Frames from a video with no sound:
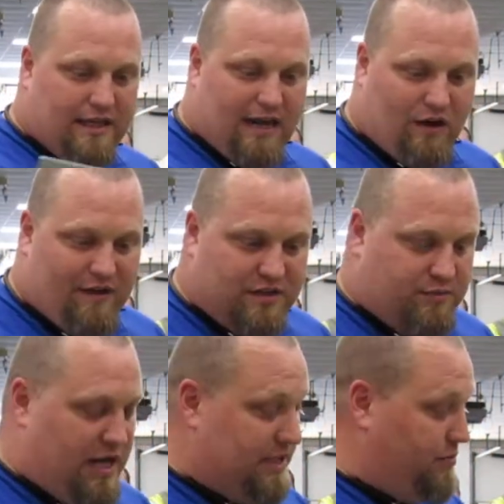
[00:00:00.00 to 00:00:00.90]
and I don't have a
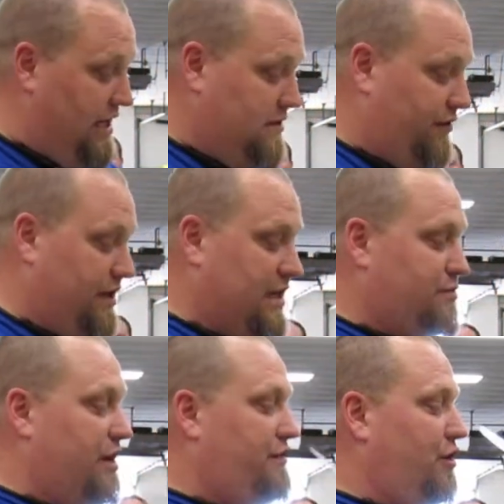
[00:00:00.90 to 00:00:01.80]
splice place for this,
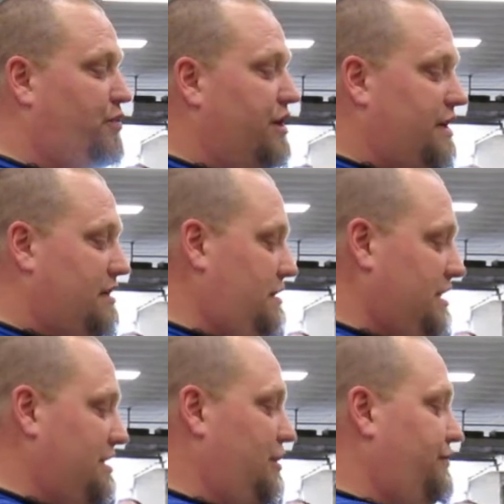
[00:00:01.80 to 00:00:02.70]
but if you're putting a
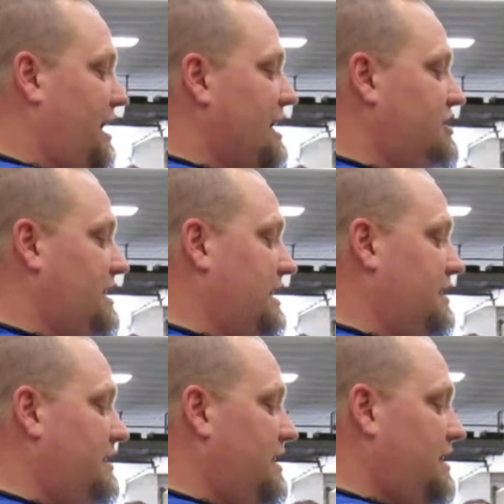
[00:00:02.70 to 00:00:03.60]
sill flashing
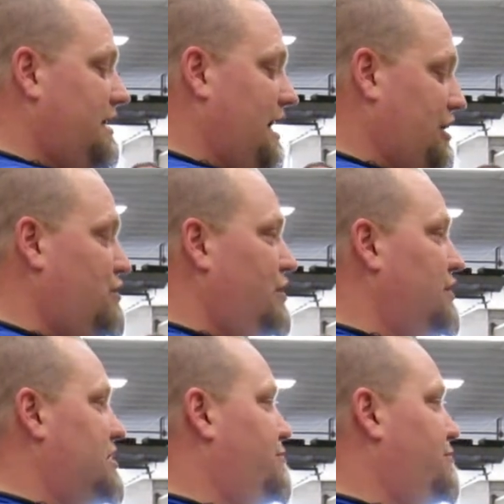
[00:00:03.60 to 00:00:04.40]
in and you do a